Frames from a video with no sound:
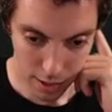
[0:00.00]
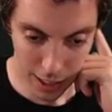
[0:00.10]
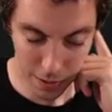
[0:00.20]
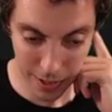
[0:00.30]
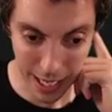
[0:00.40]

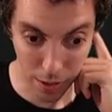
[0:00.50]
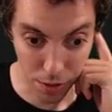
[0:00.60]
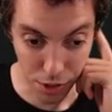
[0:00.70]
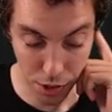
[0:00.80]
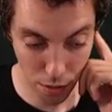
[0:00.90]
Get some
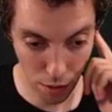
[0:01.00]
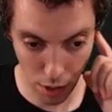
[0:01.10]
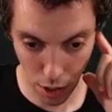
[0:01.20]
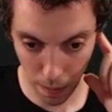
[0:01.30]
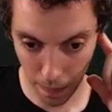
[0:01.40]
counters too,
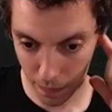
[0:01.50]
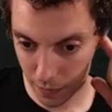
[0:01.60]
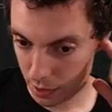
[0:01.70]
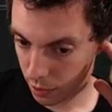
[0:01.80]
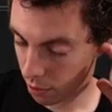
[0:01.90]
though.
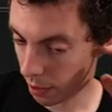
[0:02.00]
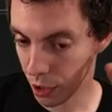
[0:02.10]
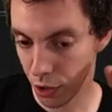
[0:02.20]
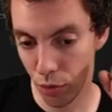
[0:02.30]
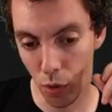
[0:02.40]
So like we
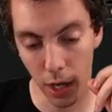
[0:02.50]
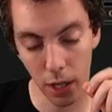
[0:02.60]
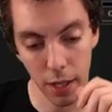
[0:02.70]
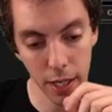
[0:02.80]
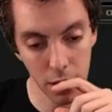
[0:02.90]
do want to
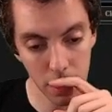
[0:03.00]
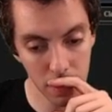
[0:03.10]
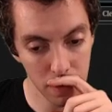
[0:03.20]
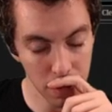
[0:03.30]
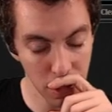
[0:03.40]
like, I
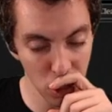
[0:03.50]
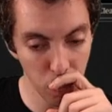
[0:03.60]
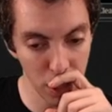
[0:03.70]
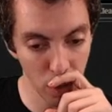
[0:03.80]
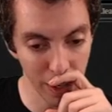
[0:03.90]
guess they're
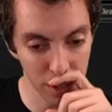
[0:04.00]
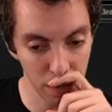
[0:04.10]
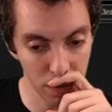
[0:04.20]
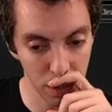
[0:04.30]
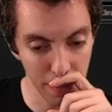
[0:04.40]
pretty
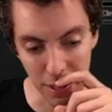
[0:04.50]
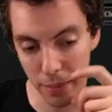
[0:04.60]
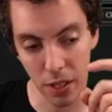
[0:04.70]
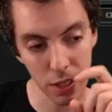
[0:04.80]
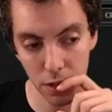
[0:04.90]
aggressive too. I'm gonna
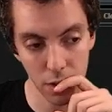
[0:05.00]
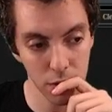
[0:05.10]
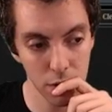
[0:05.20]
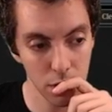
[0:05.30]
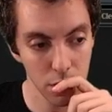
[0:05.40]
mulligan this.